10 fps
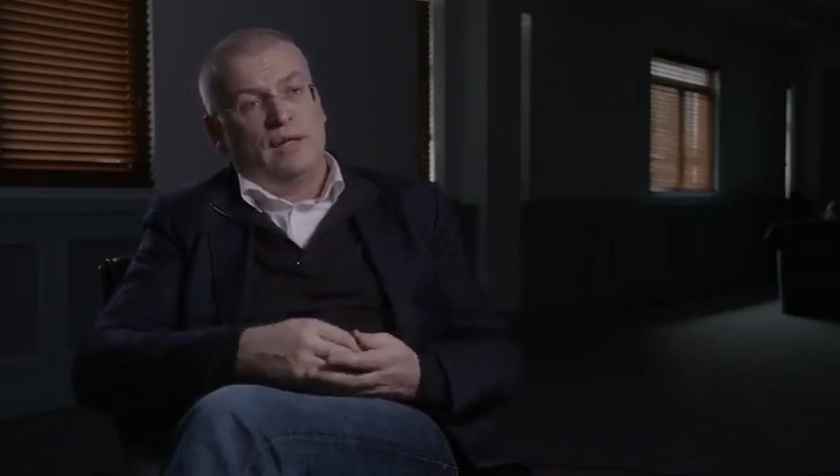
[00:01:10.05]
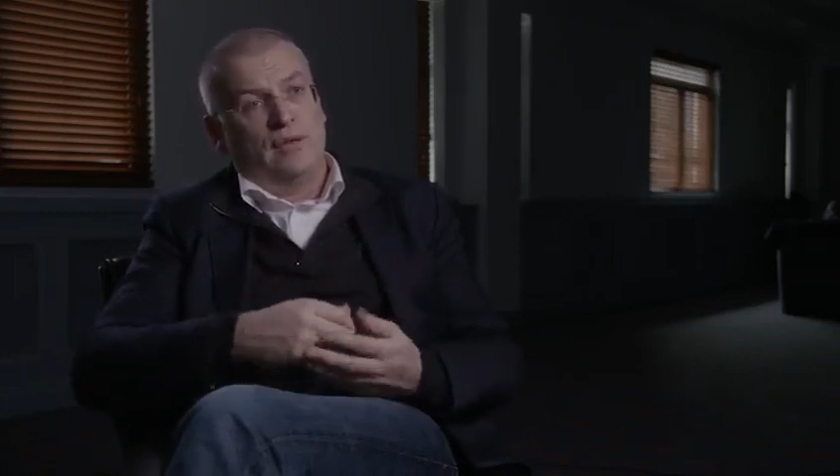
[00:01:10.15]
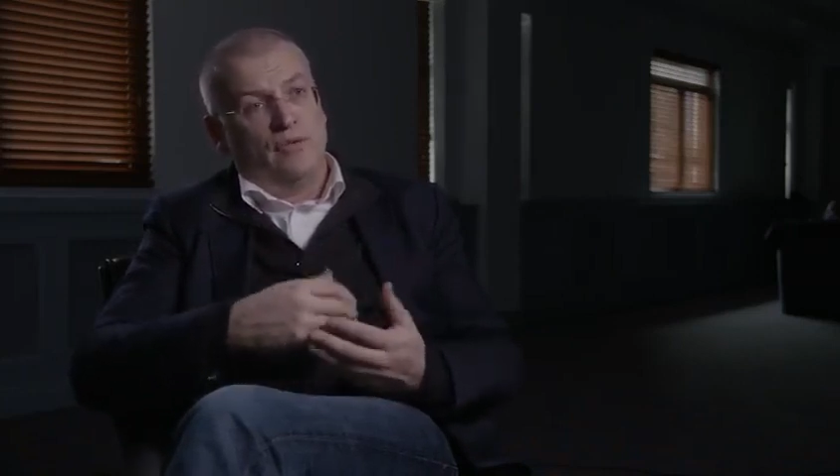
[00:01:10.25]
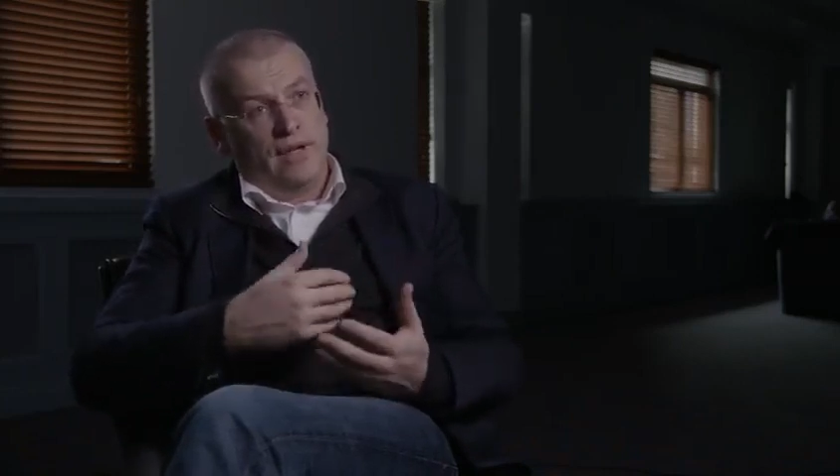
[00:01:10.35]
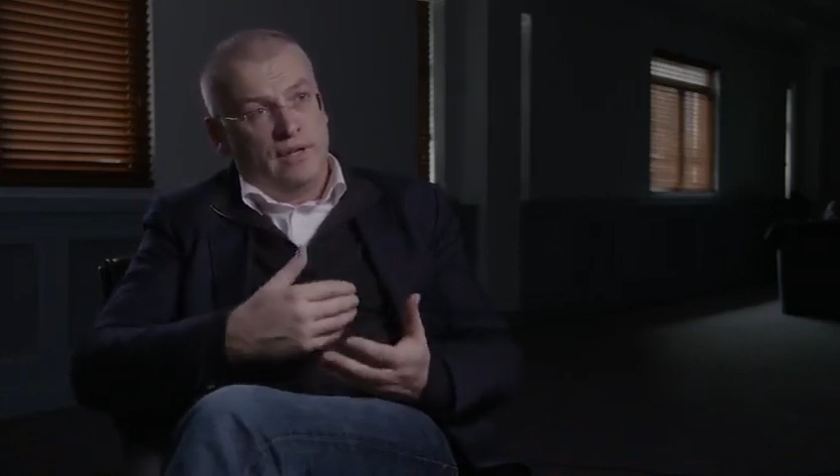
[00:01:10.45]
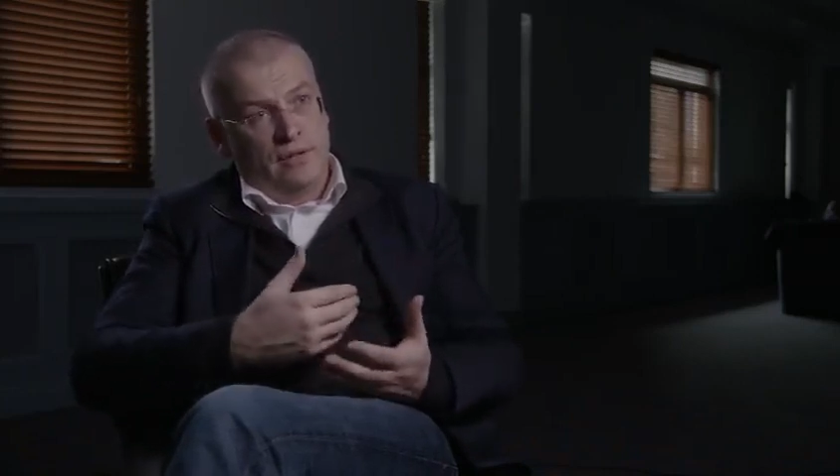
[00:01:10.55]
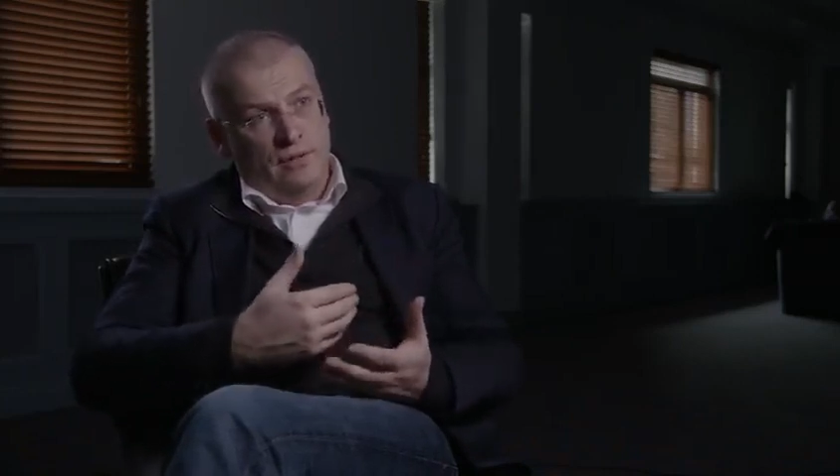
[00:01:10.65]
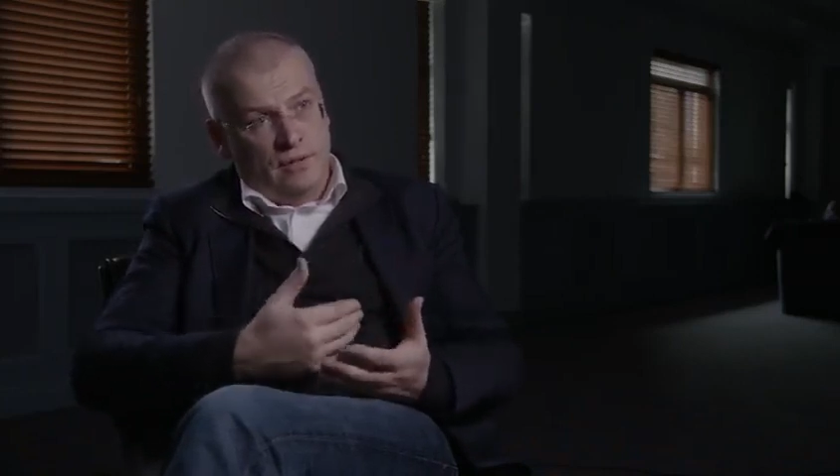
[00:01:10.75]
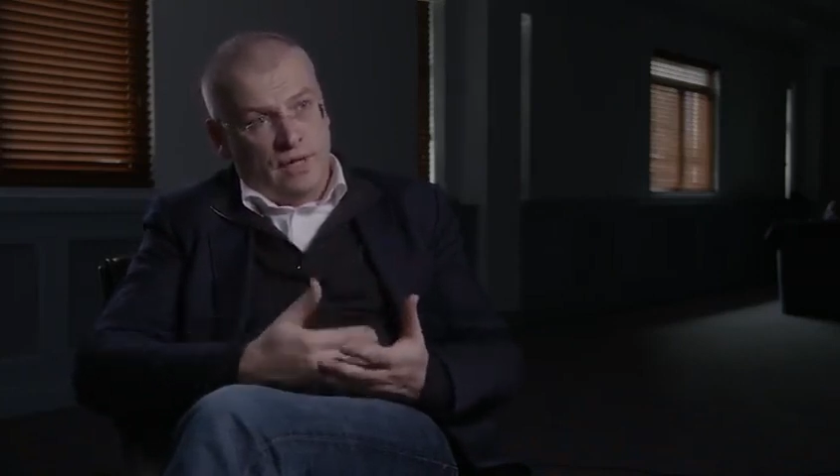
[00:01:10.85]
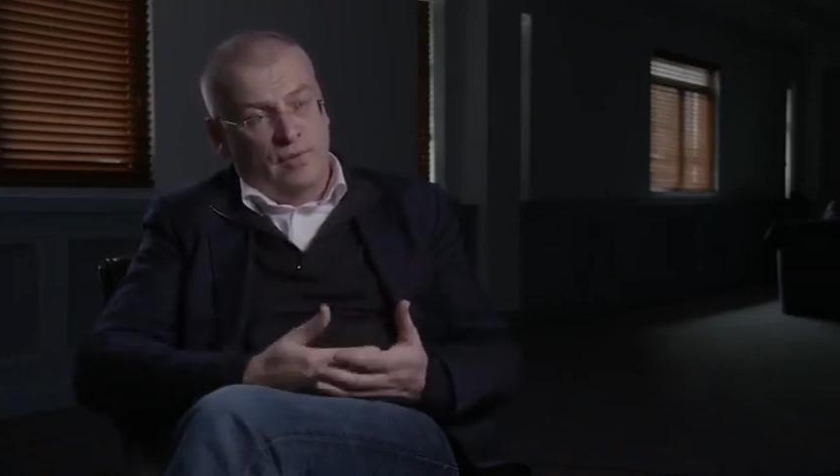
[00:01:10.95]
the right
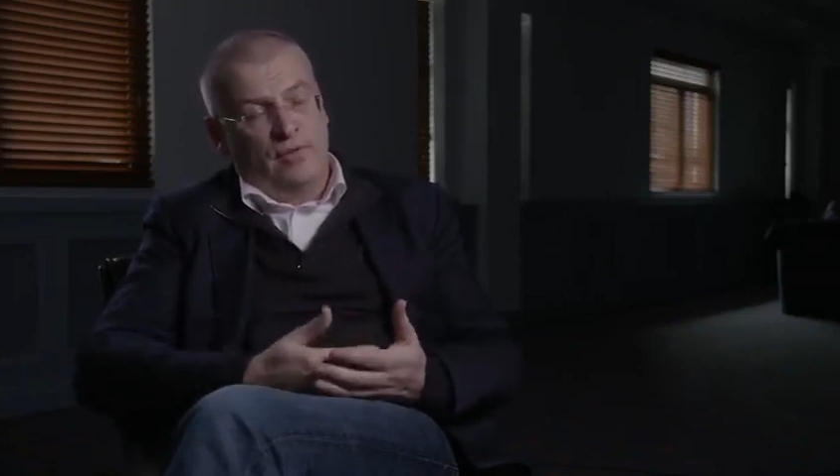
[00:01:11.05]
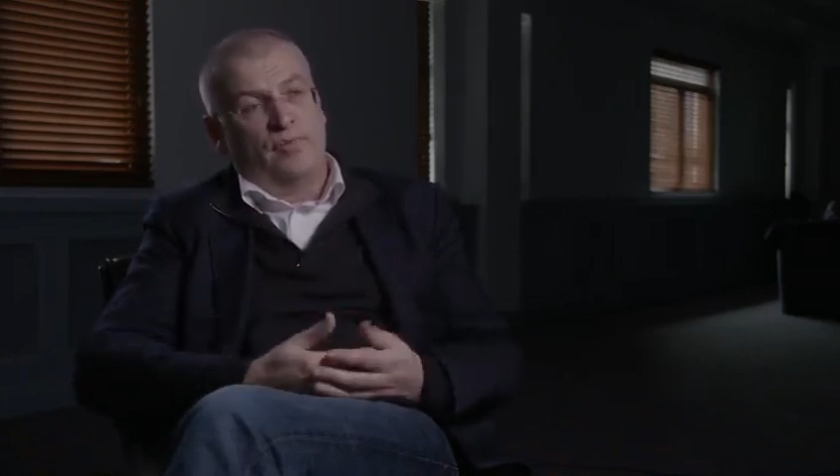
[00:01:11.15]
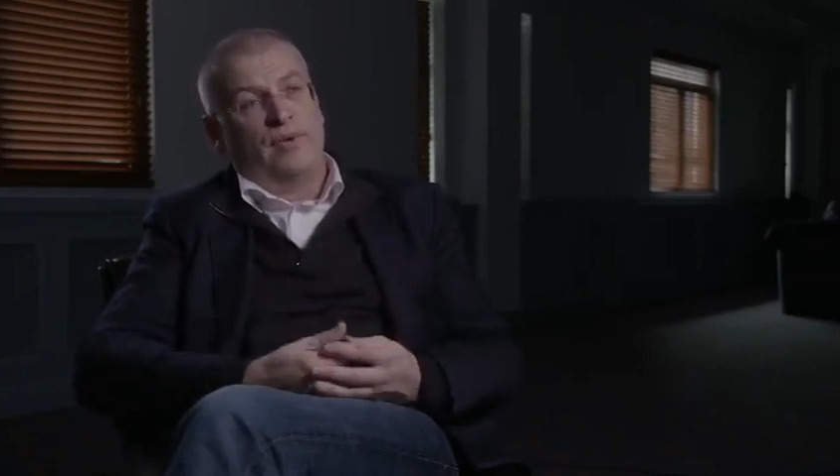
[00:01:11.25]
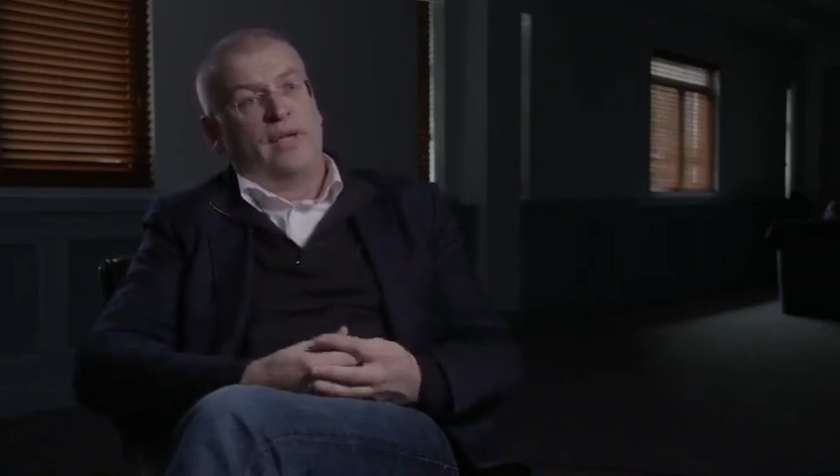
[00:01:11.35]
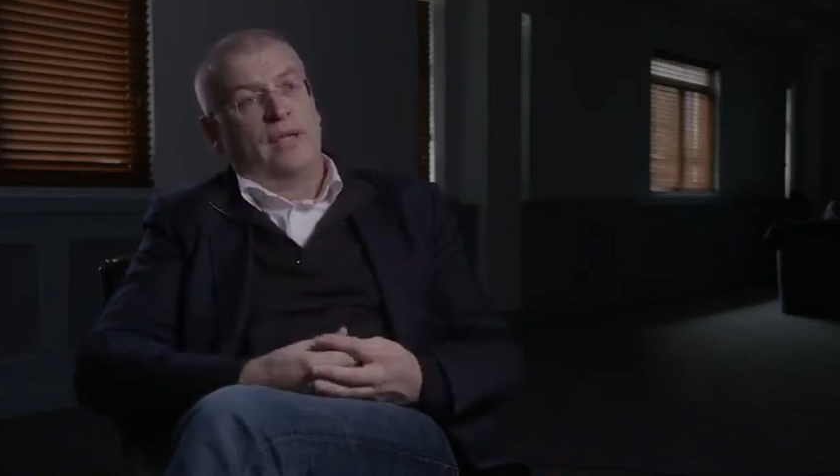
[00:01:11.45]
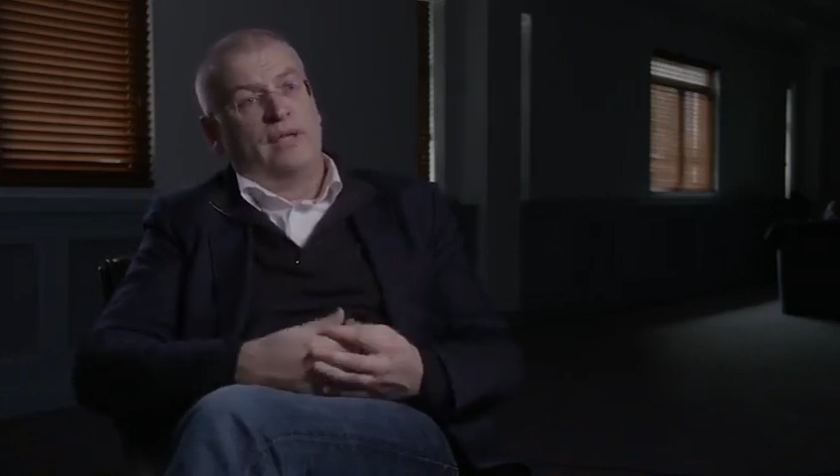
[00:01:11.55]
type of brick,